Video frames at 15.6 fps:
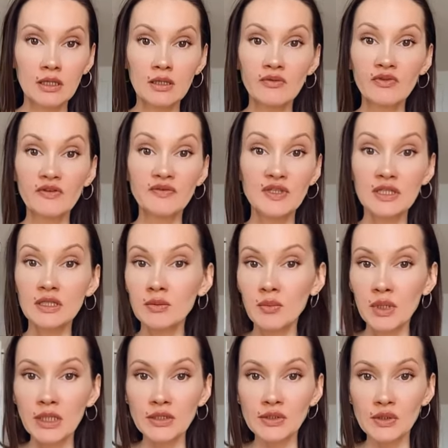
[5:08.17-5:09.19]
in
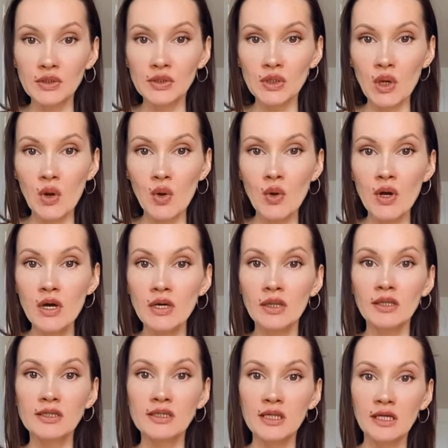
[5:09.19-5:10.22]
15 minutes or so,
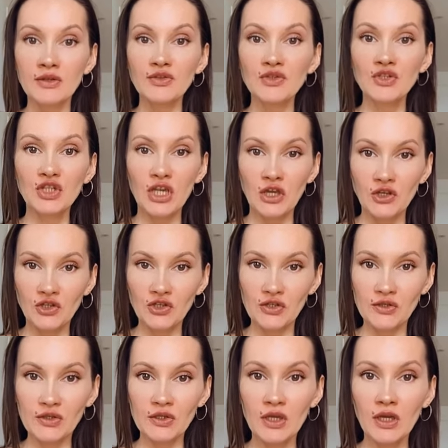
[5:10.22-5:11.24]
the scent
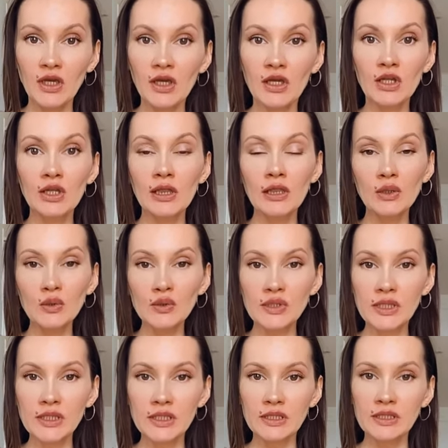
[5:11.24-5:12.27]
changes. It
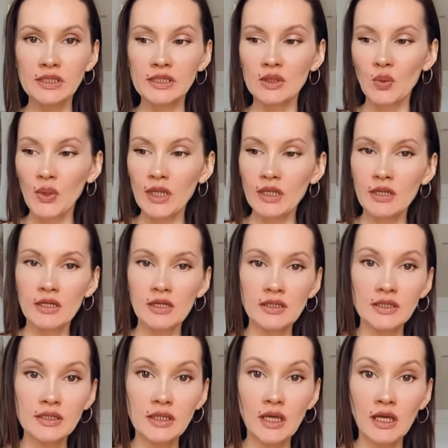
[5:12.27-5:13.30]
loses its
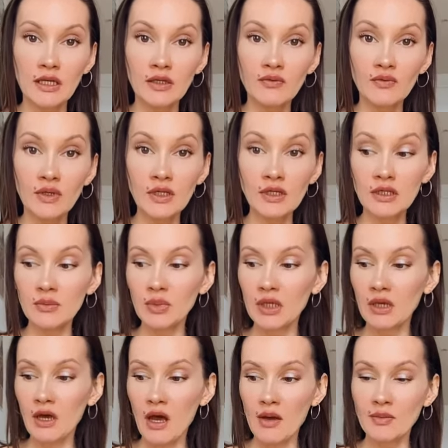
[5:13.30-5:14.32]
sweetness and it really
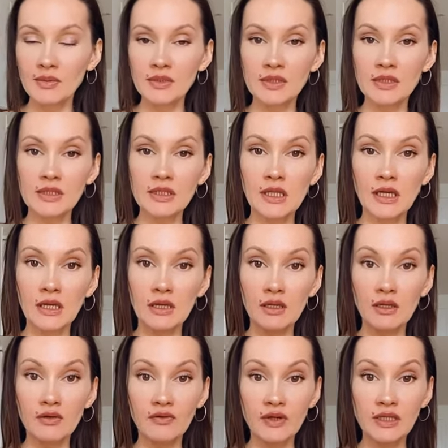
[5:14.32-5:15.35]
becomes
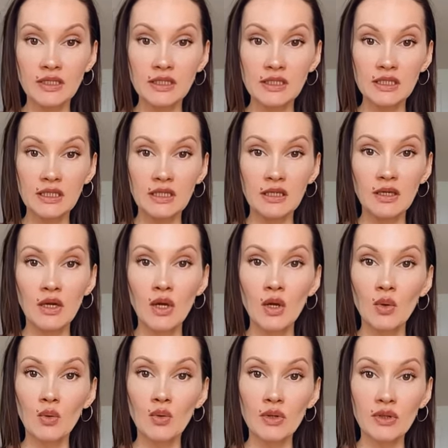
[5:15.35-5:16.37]
like green tea
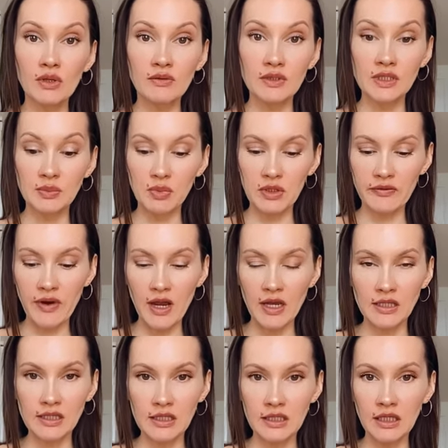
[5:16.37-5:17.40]
with crispy
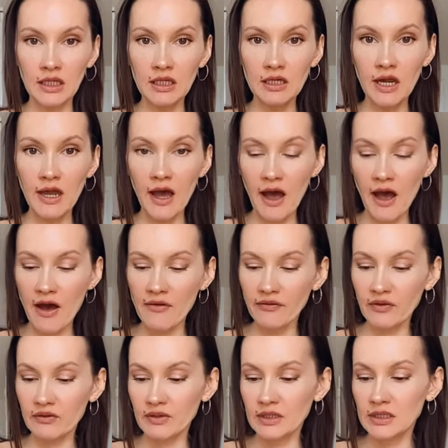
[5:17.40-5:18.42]
rice. And here I
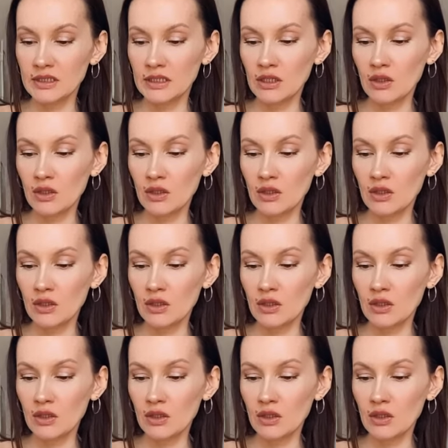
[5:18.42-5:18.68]
have green